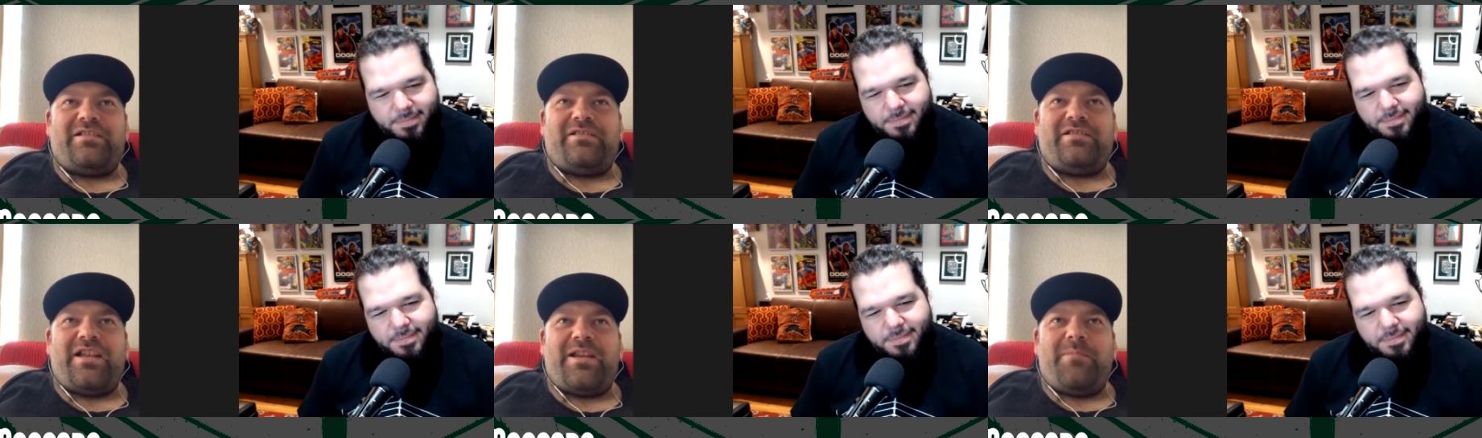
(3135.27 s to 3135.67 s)

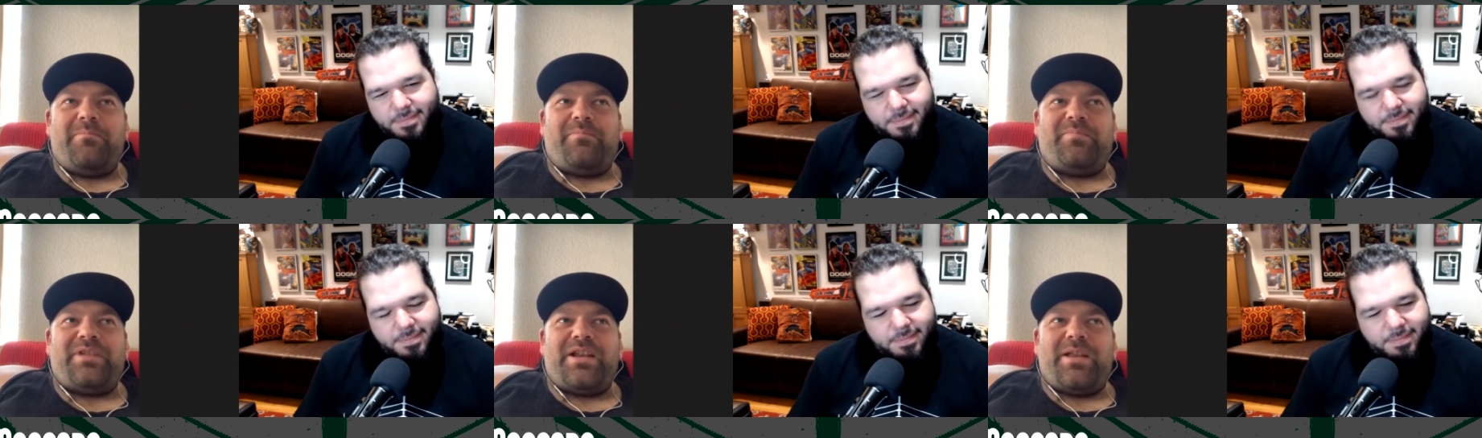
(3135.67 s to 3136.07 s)
Speaker 1: they
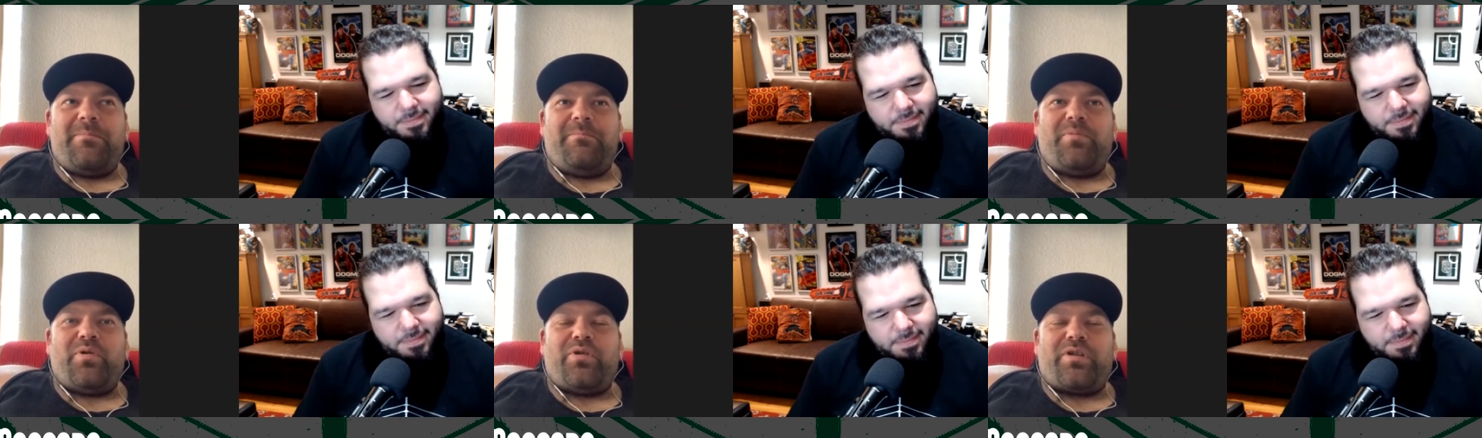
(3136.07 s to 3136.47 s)
didn't they
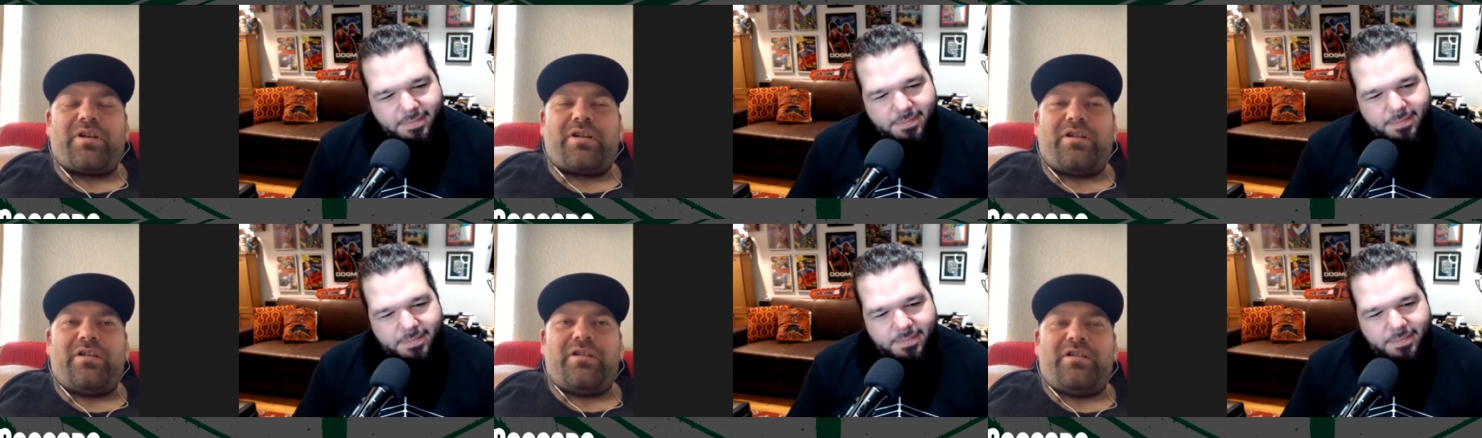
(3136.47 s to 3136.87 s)
didn't book
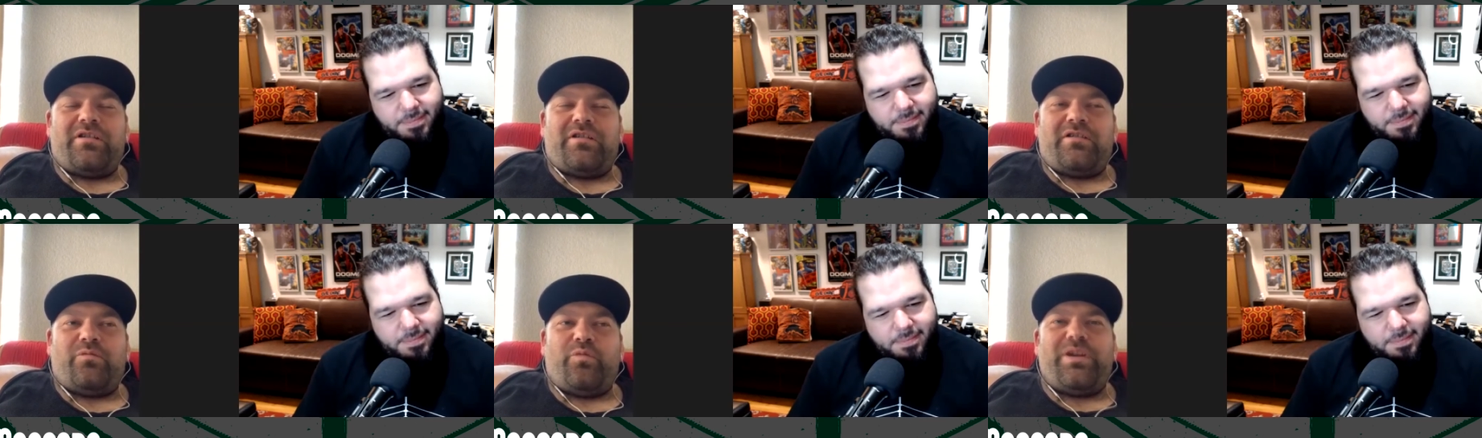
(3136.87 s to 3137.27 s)

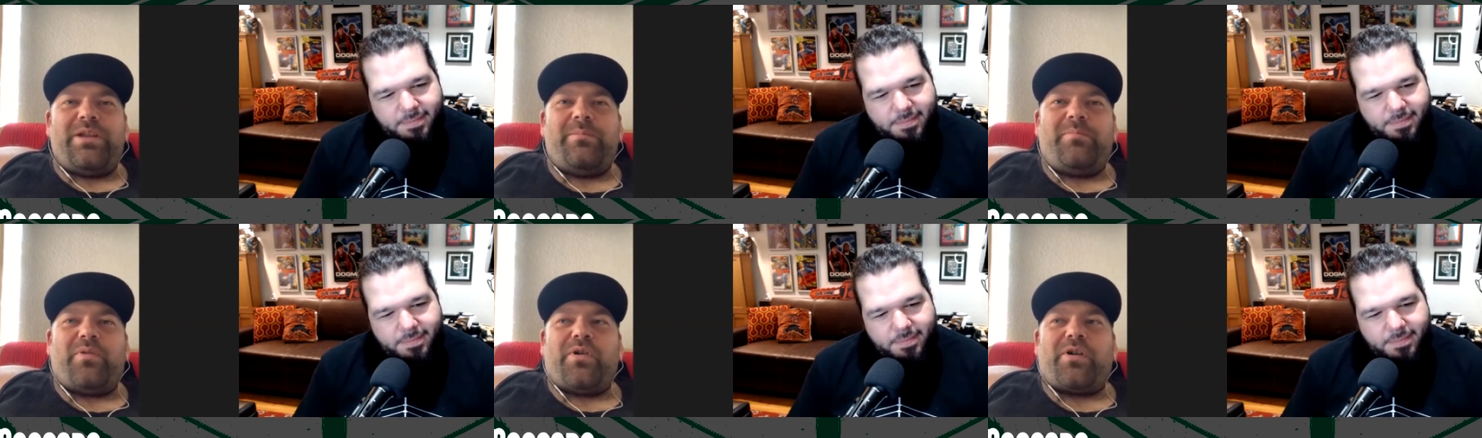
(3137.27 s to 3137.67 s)
we
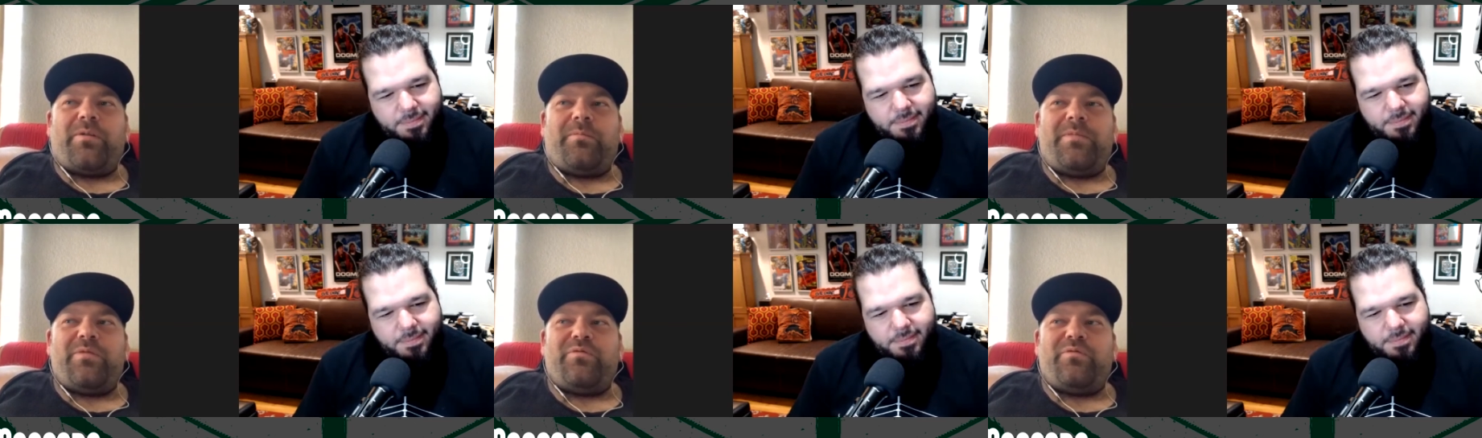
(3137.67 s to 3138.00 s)
didn't book them.